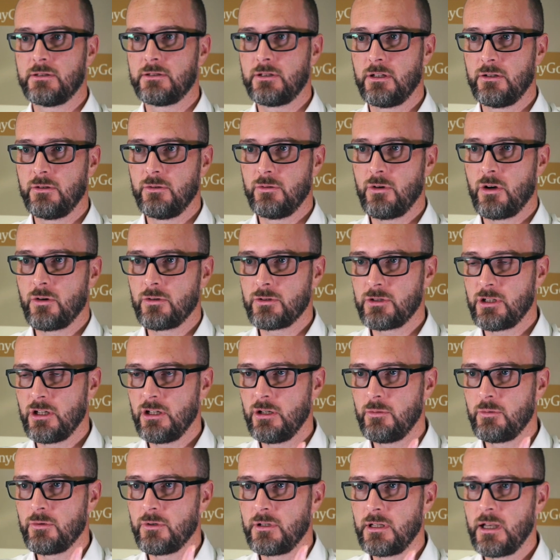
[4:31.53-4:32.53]
So
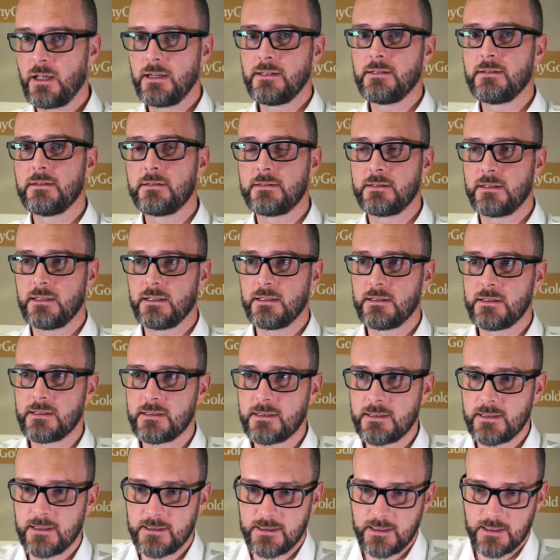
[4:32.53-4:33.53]
October licensing
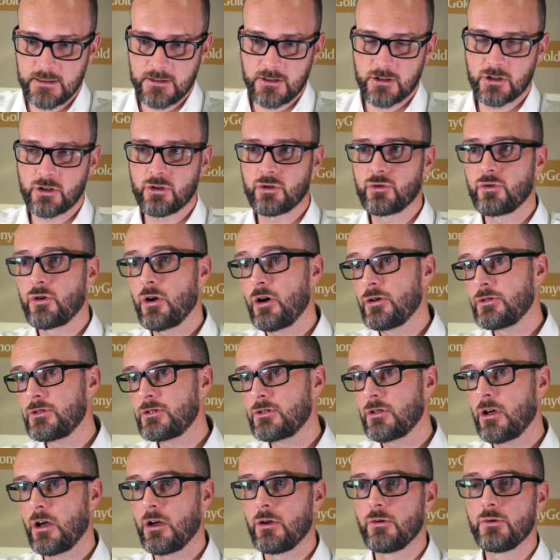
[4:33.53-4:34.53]
sits across
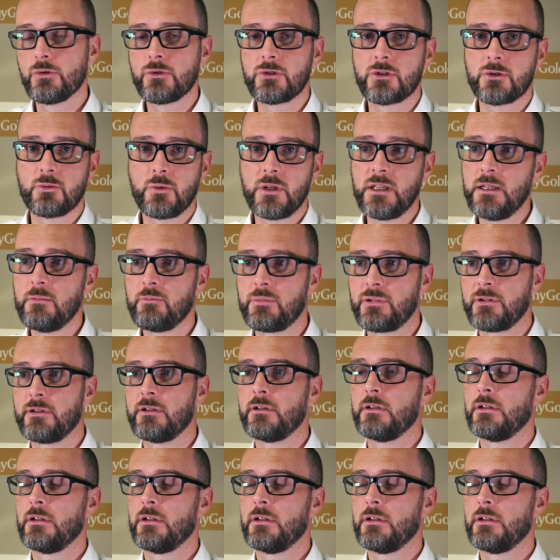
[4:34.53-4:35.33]
the whole sweep